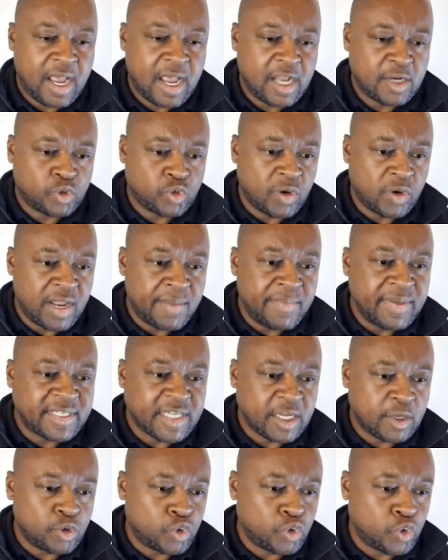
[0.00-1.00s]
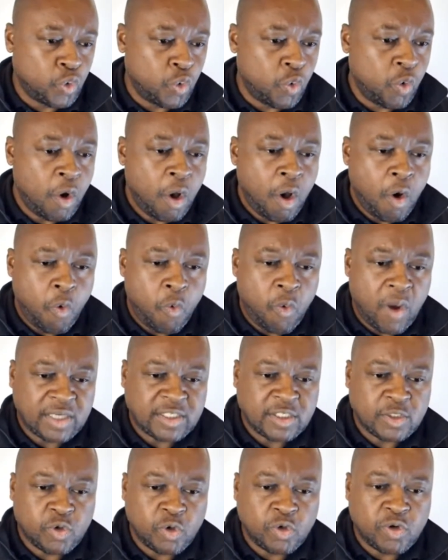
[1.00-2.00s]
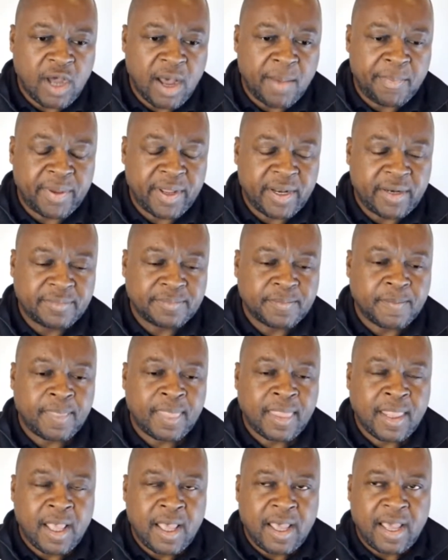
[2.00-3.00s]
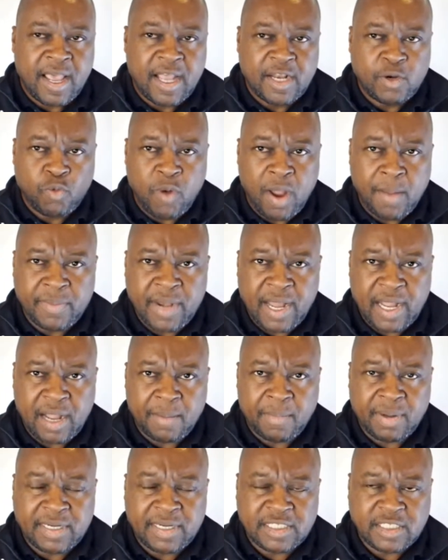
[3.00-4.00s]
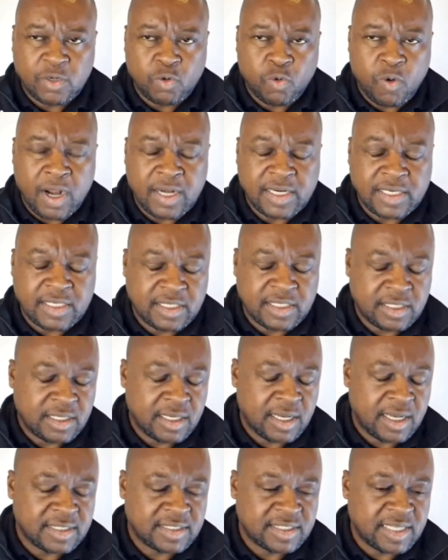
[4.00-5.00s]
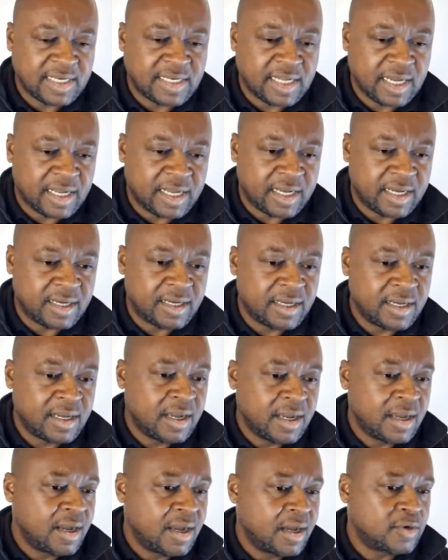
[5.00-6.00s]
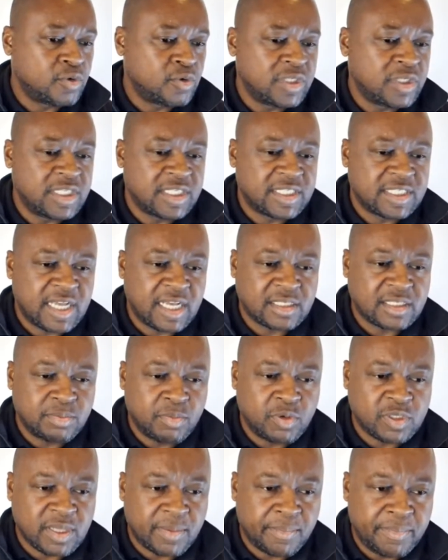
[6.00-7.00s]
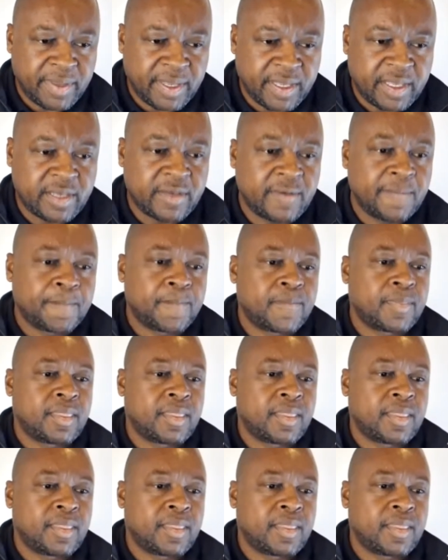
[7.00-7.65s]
And so let me take you through what is going to happen and why Mnangagwa doesn't want SADC to discuss Mozambique.